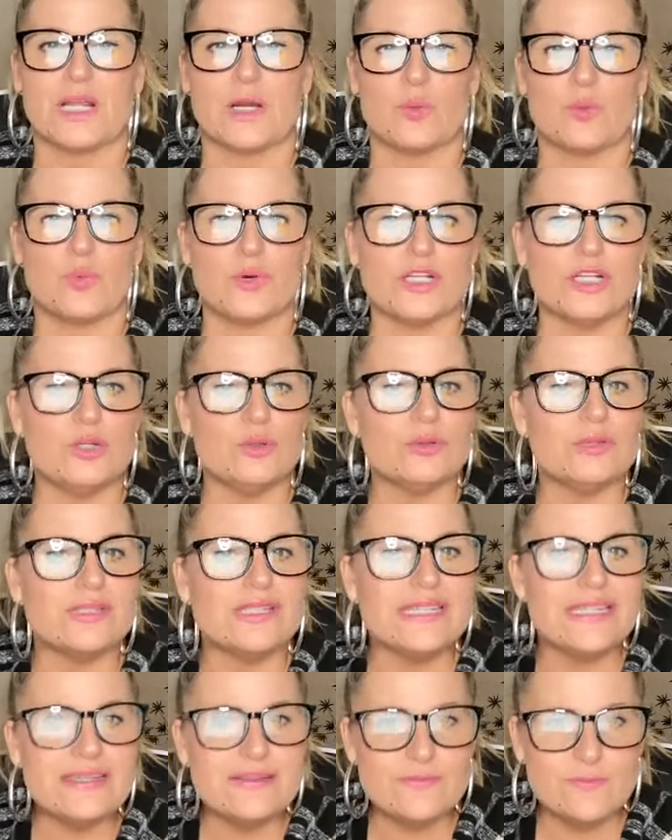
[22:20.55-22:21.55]
Will you
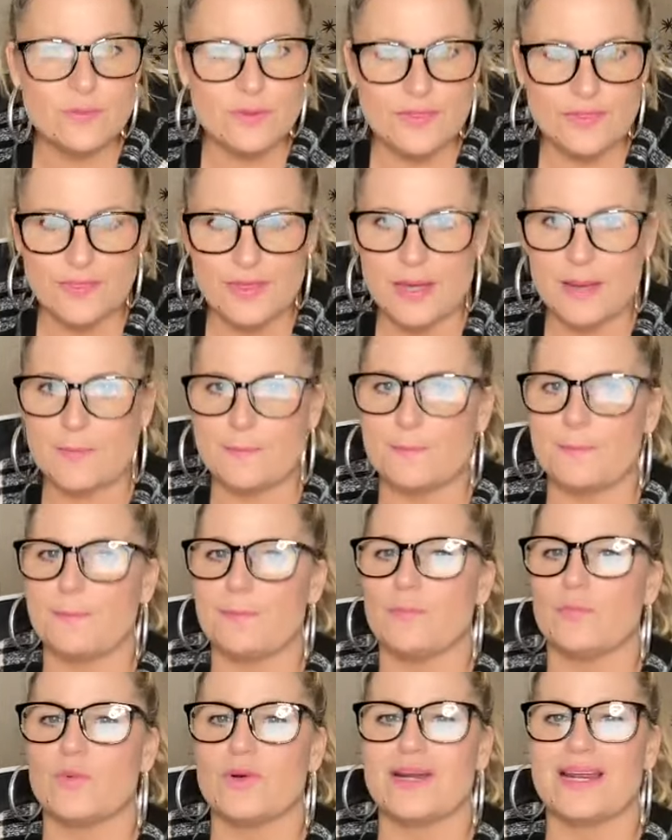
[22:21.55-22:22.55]
leave with them?
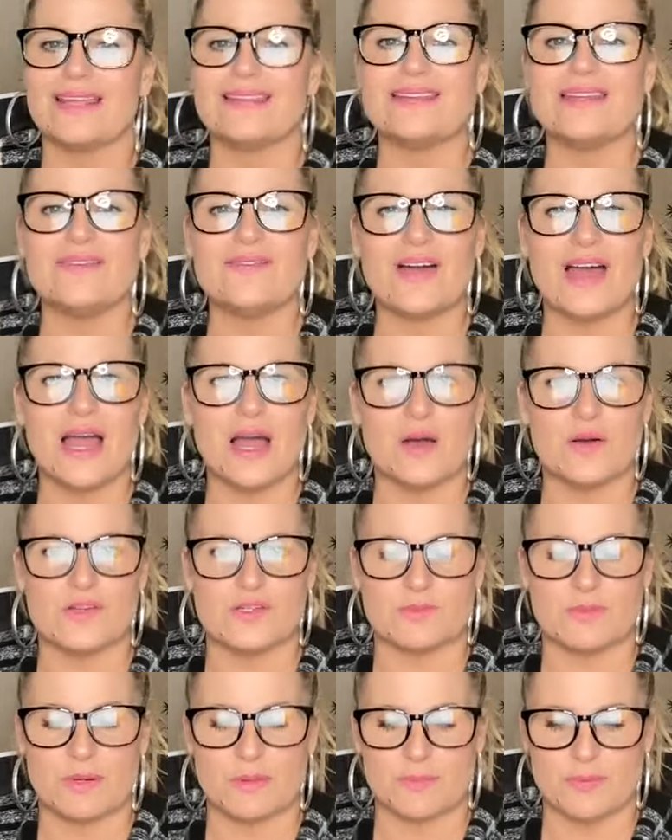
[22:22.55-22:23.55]
When I leave a house,
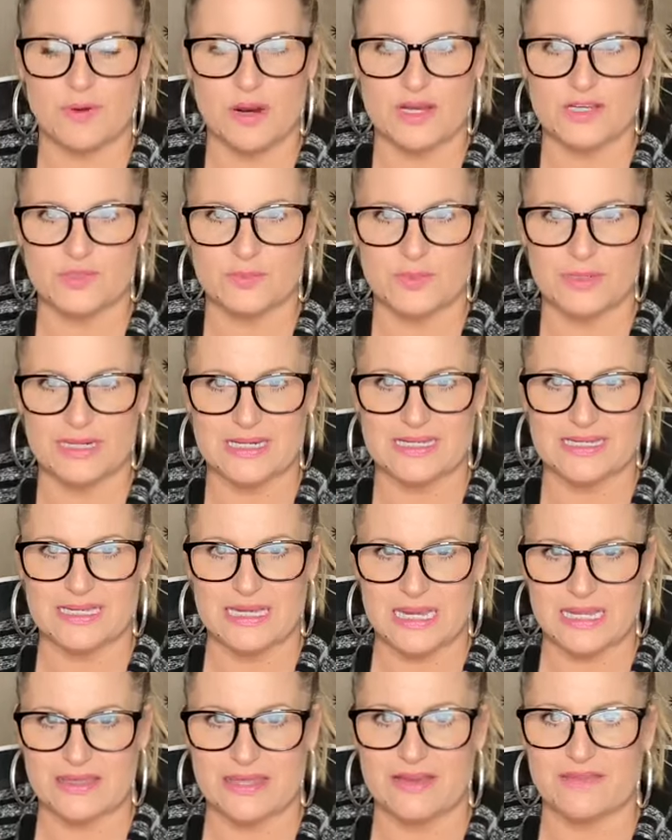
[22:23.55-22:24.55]
my prospects
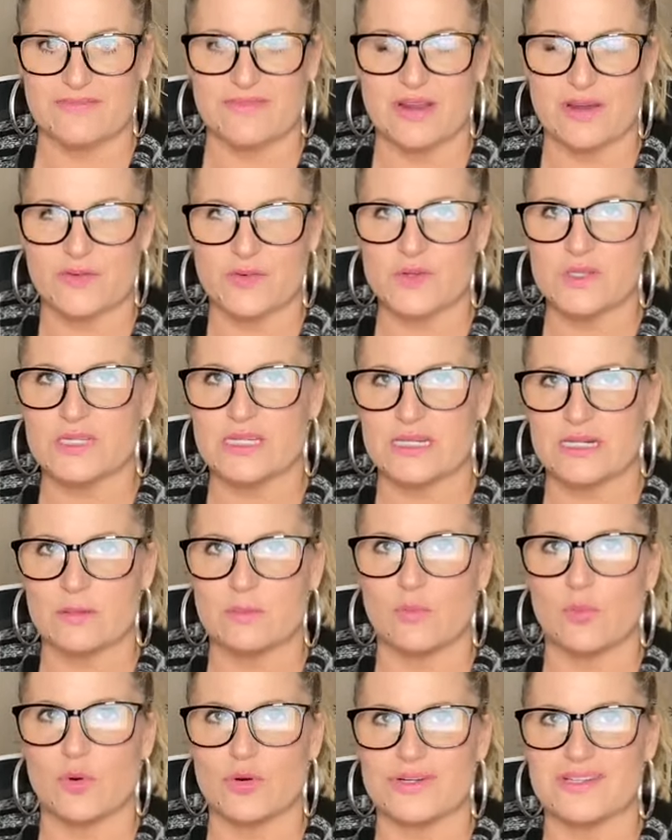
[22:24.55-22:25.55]
say they've never seen a
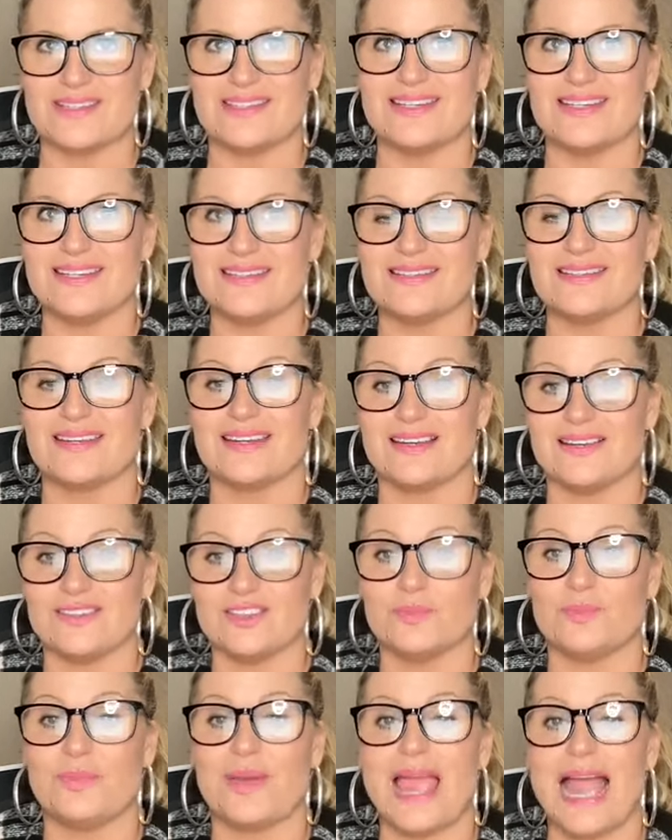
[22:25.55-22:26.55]
more
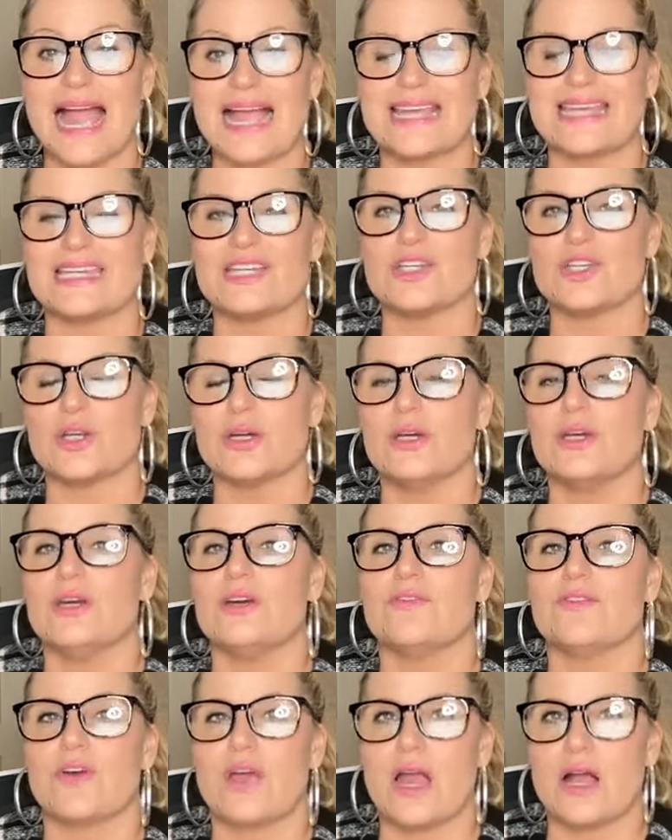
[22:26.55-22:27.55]
detailed package
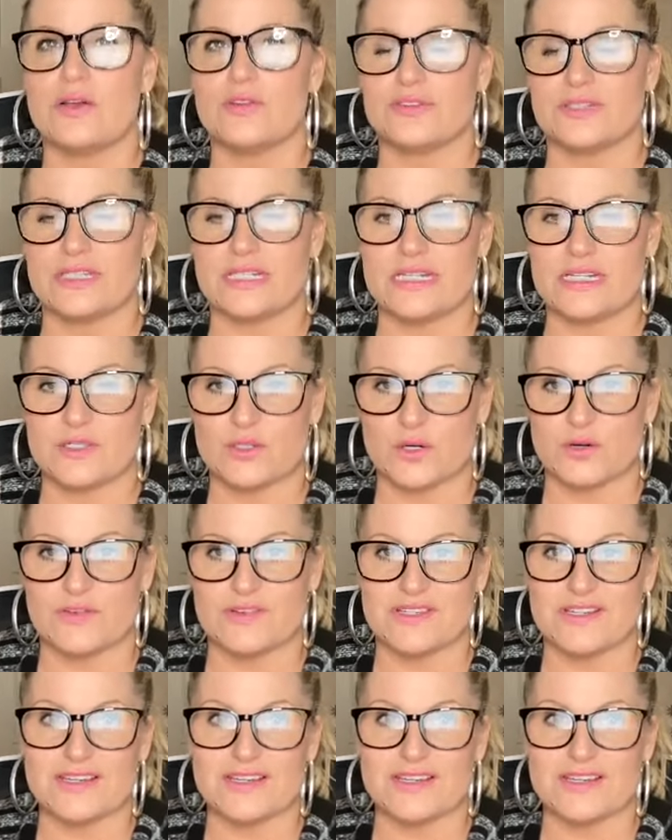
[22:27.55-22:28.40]
for a house cleaning service.